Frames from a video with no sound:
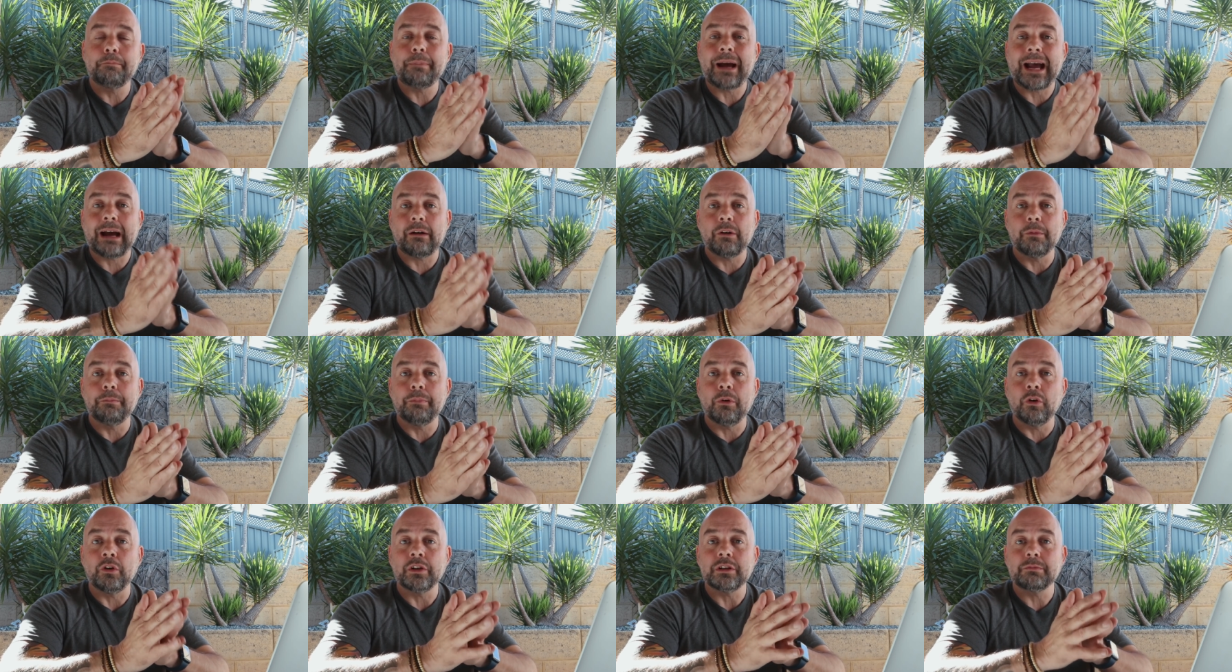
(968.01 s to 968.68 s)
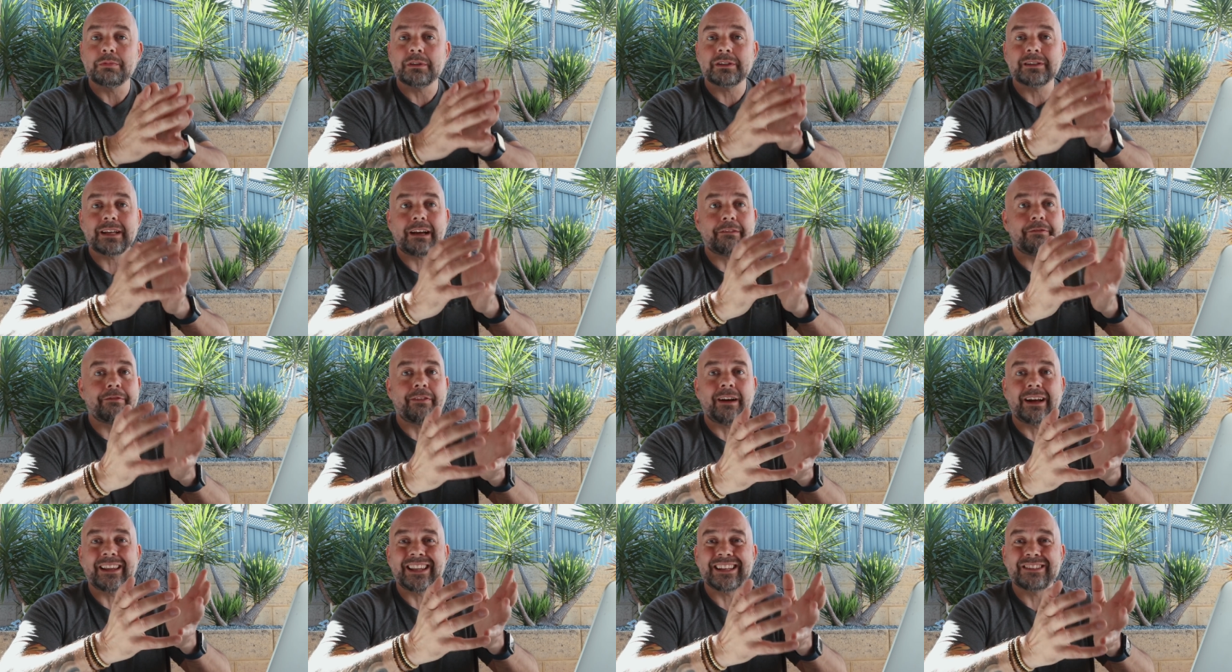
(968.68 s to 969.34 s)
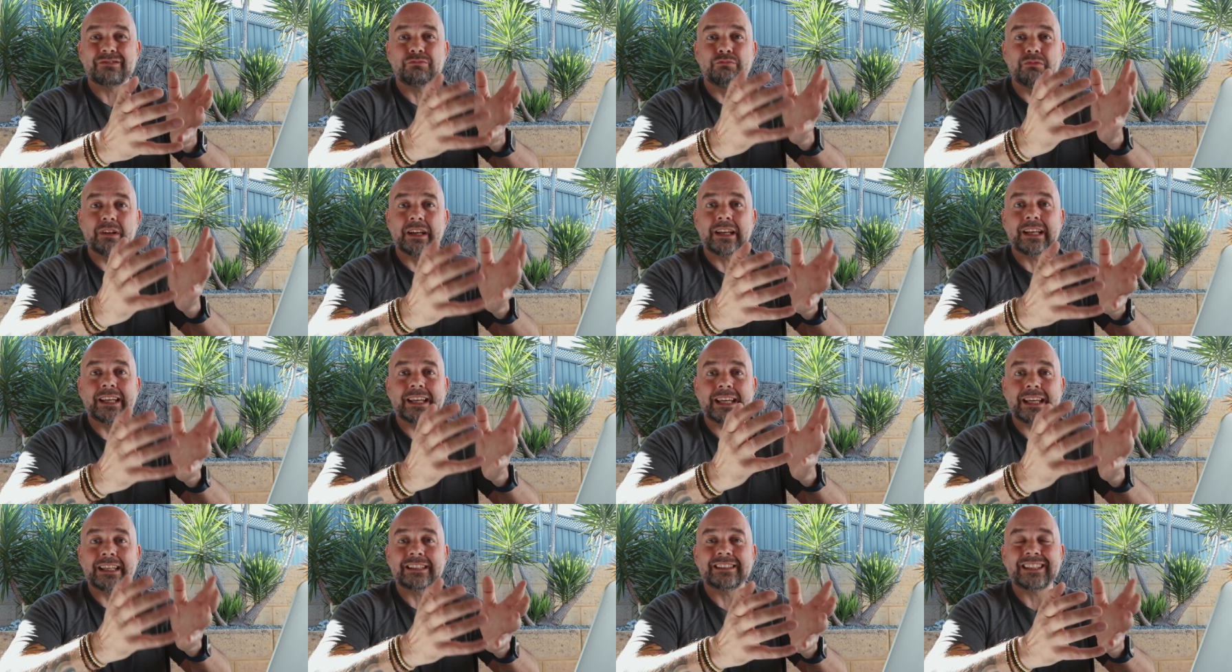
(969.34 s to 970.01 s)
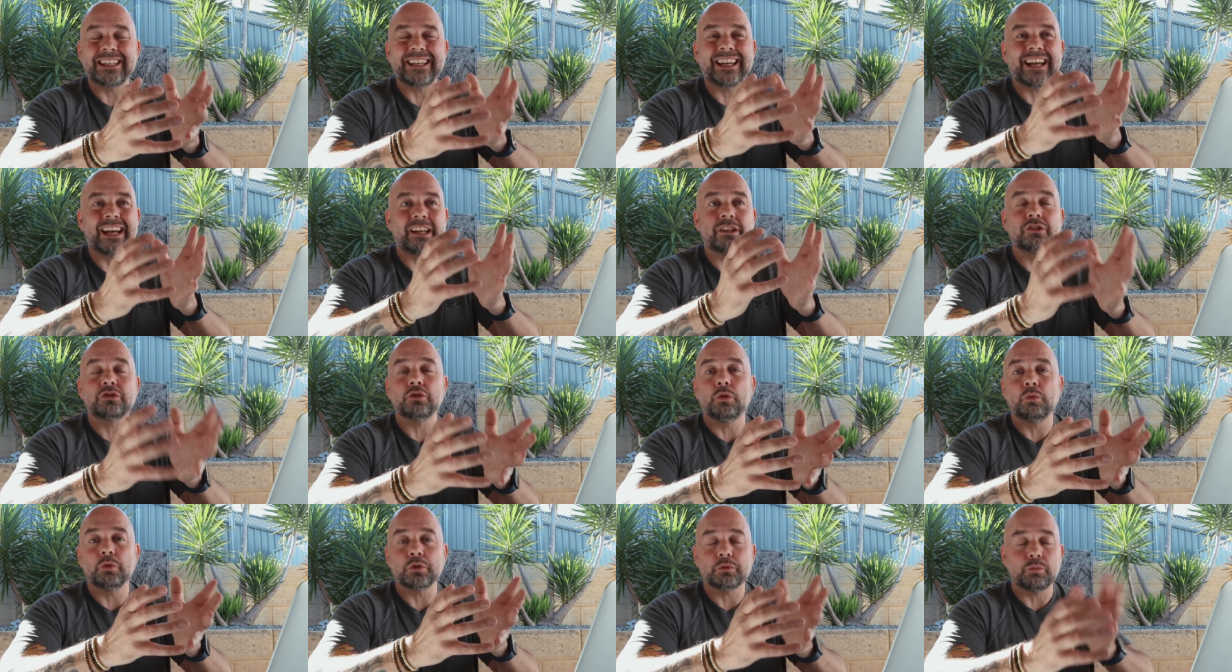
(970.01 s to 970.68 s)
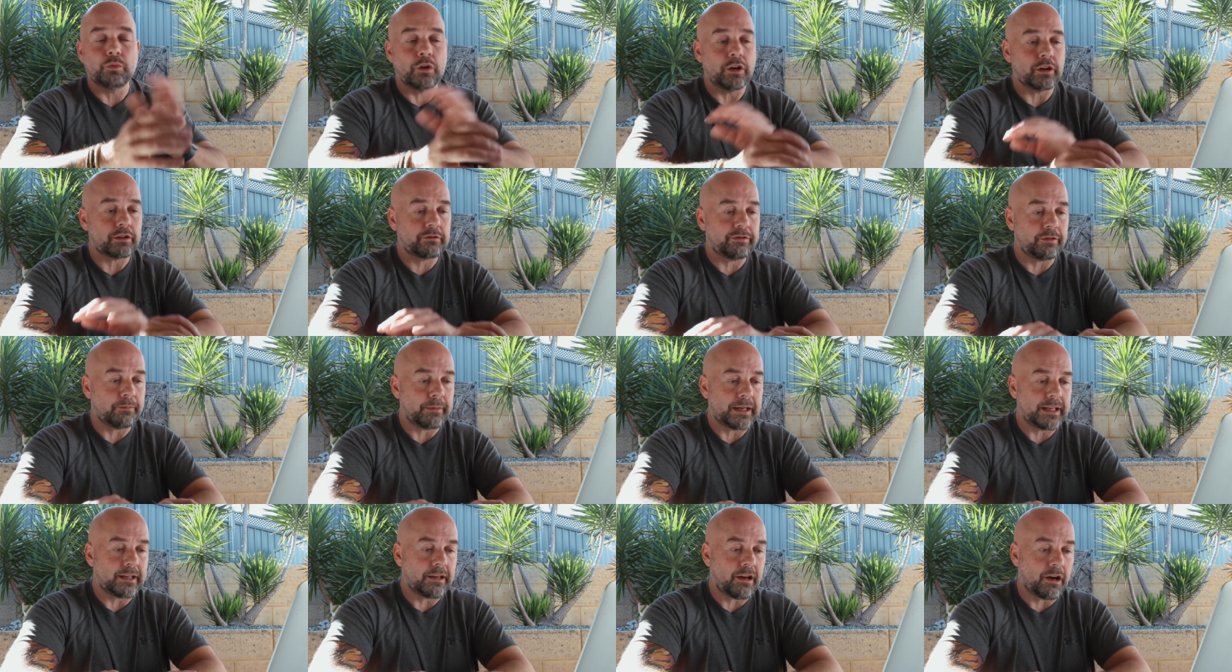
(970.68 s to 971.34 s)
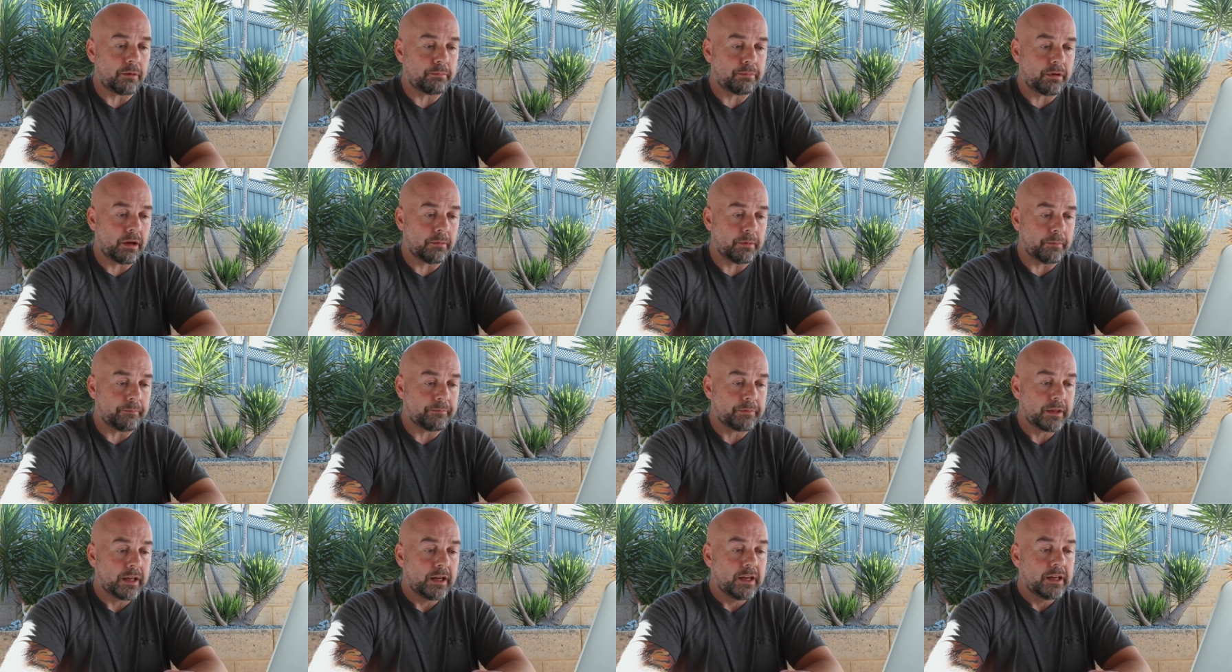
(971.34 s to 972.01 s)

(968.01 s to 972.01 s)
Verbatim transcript: PowerPoint because I find this really easy and has always worked for me, no problem.